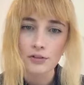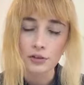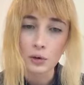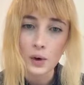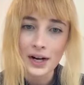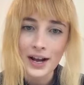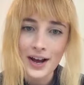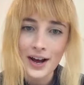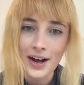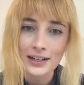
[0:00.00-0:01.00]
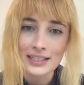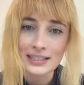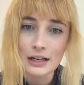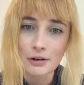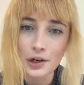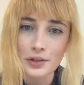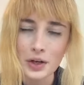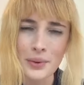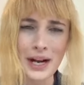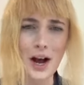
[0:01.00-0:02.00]
Florida, Disney cruise.
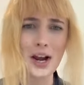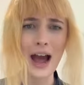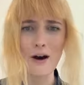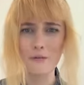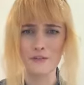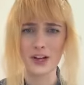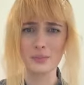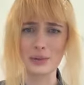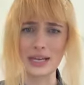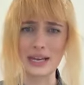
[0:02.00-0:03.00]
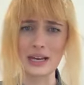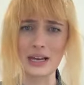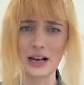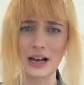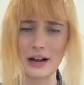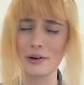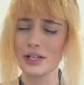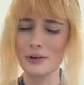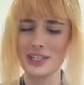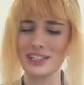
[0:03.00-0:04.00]
Oh my God, how fun be. I
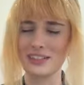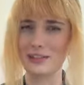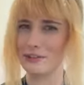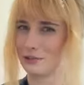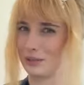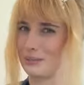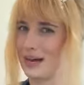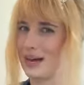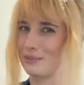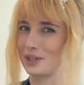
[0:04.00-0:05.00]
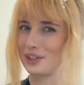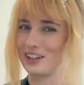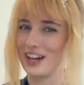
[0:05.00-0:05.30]
wanna go on a Disney cruise really bad, I'm not gonna lie.